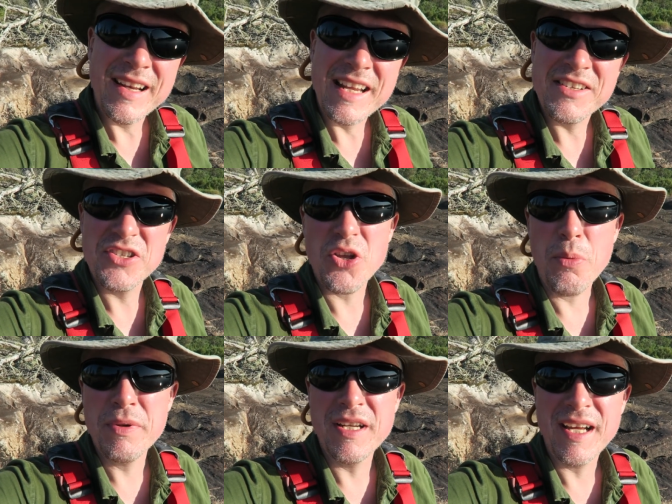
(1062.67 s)
need to
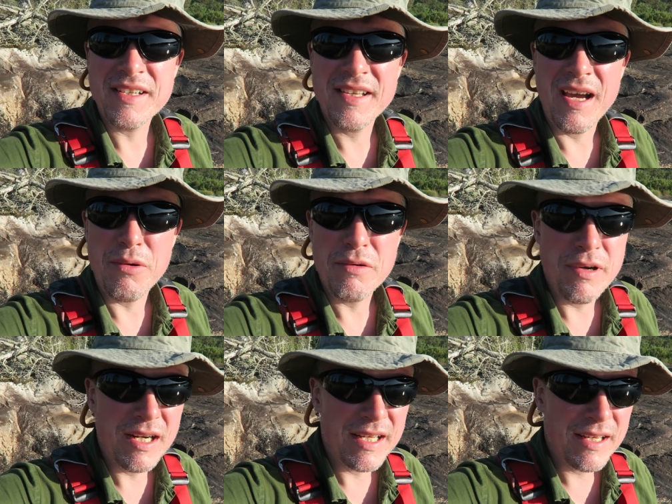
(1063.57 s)
stop in the next hour,
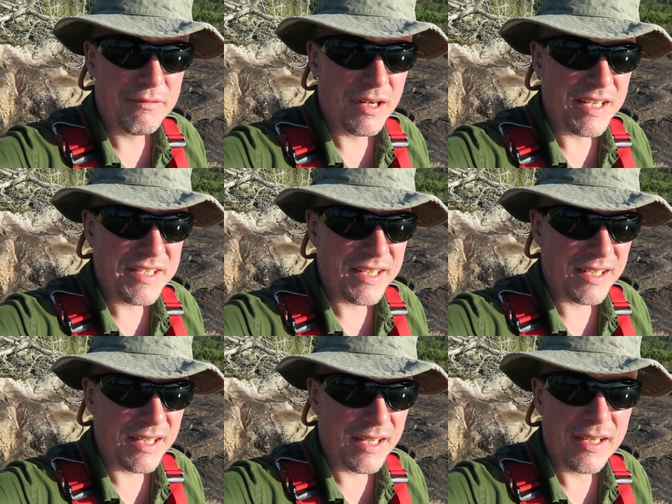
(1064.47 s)
really,
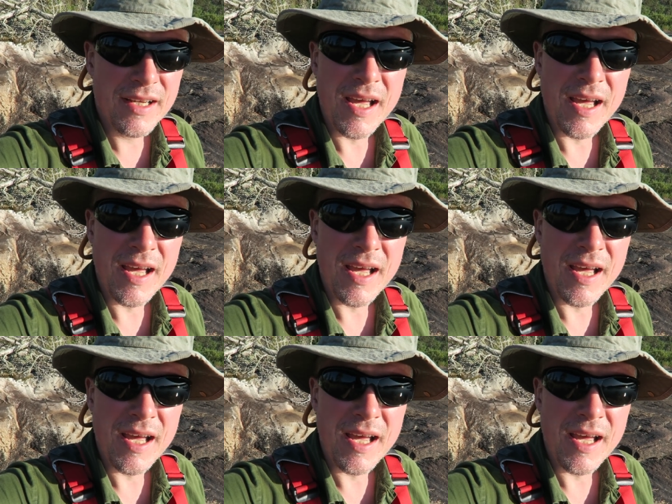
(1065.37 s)
realistically.